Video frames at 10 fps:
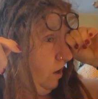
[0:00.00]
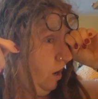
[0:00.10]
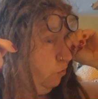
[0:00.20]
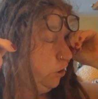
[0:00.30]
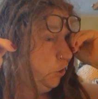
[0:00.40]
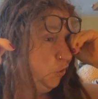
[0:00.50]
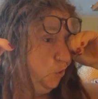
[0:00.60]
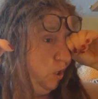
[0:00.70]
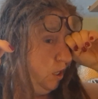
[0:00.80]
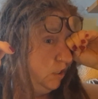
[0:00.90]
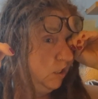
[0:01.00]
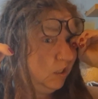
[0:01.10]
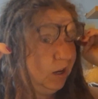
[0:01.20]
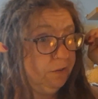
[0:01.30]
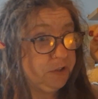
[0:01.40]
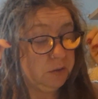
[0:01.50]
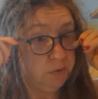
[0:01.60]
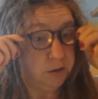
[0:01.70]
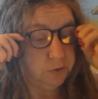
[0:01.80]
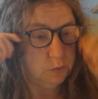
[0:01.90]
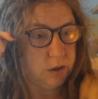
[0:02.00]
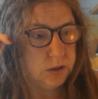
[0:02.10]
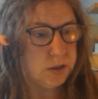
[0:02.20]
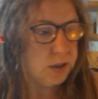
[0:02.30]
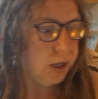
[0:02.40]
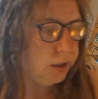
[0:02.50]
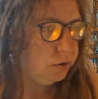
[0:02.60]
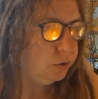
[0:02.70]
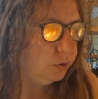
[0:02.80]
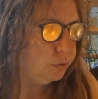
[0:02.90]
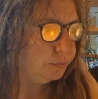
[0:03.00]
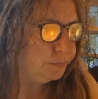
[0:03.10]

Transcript: I was sure I did have some other ones. I don't know.